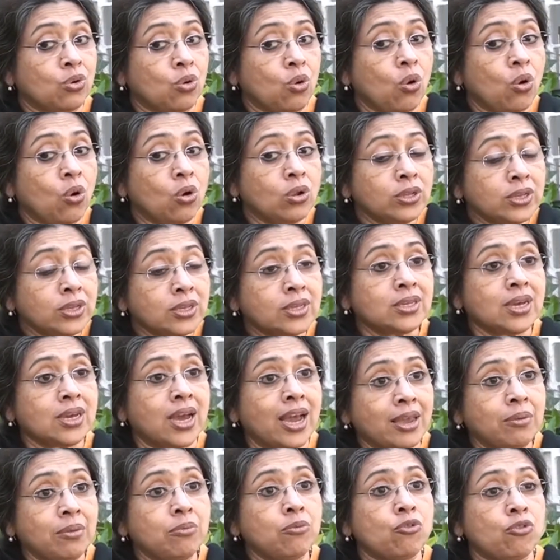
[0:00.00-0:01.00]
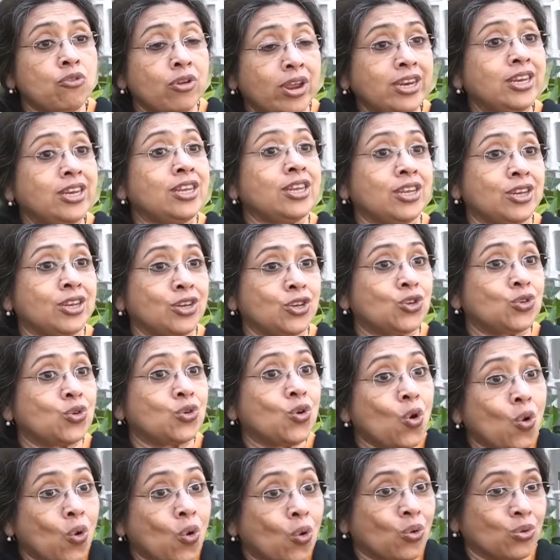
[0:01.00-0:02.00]
all the time ready to
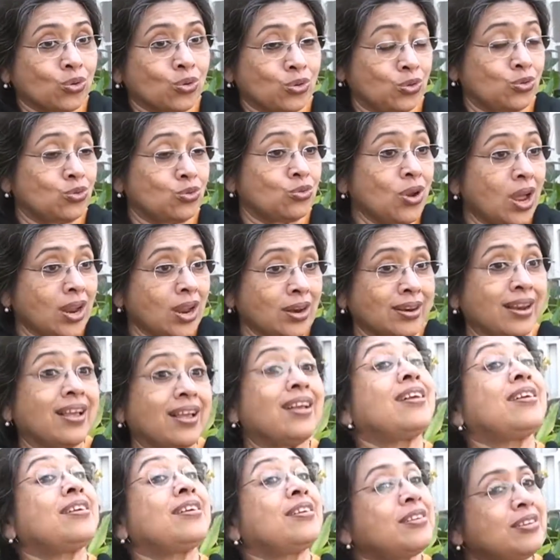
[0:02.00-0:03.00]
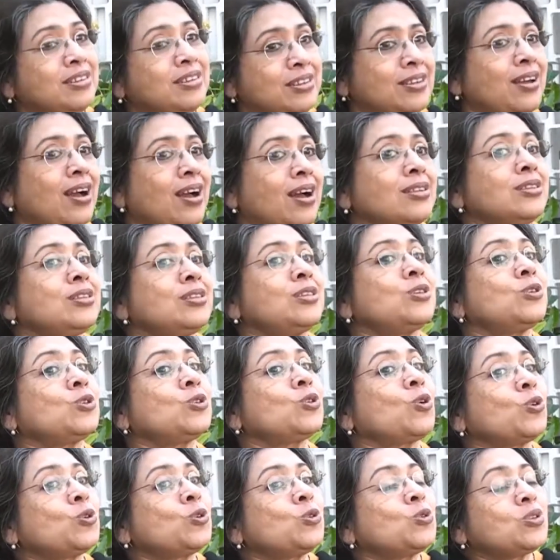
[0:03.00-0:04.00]
go to run. Dance
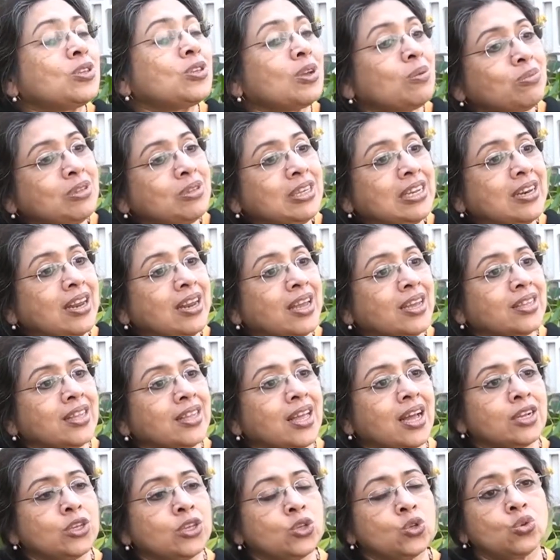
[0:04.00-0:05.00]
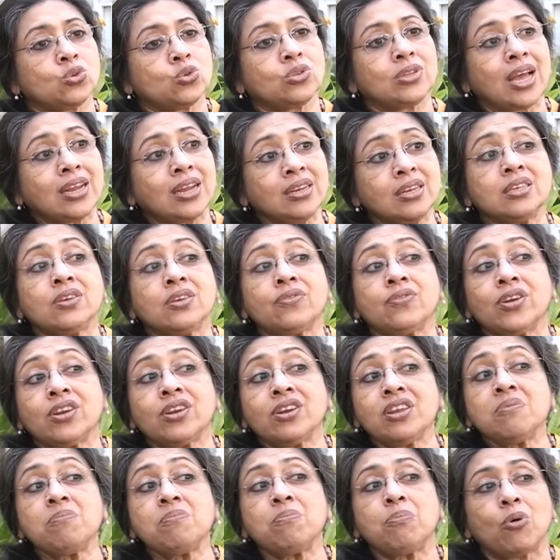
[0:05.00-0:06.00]
is also something like that. So that is a
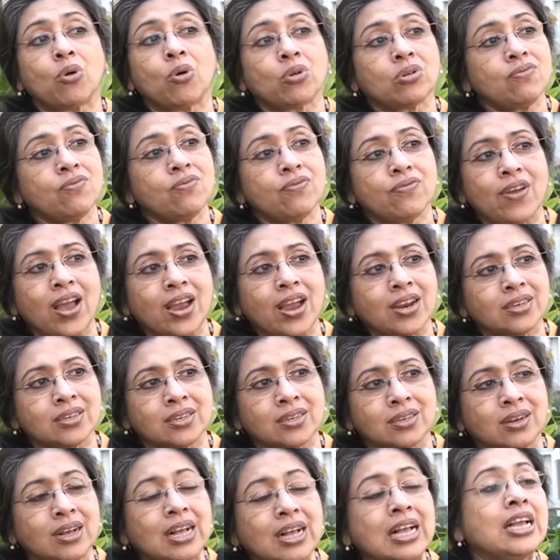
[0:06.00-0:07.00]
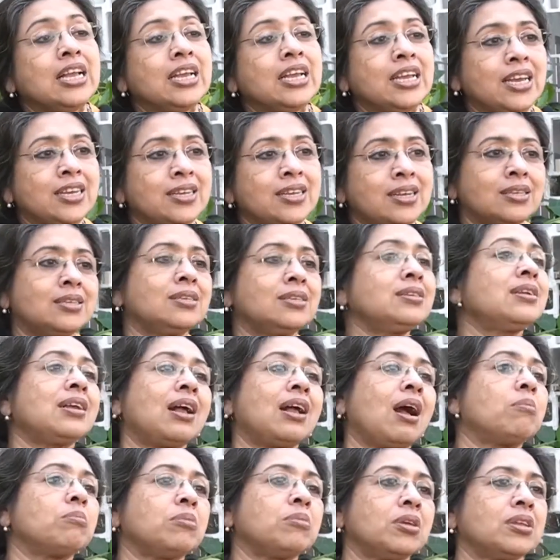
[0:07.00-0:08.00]
very important factor.
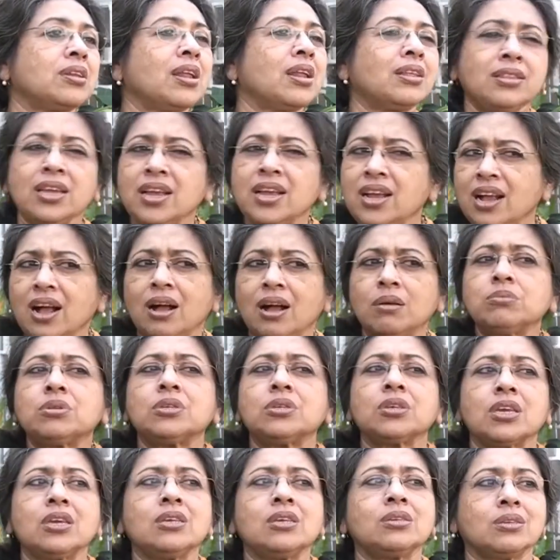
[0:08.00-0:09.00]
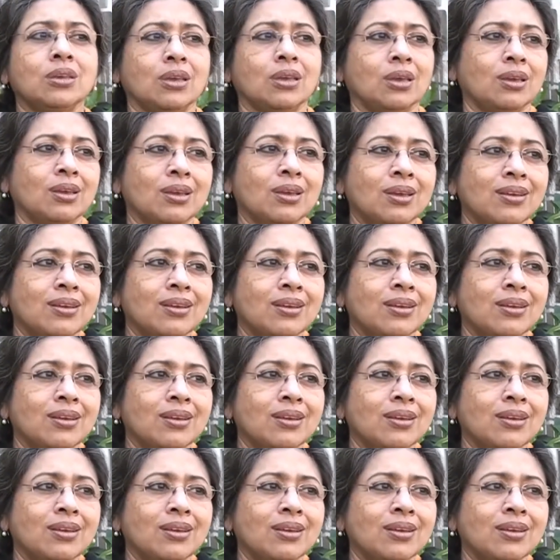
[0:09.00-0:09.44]
Nothing comes easy.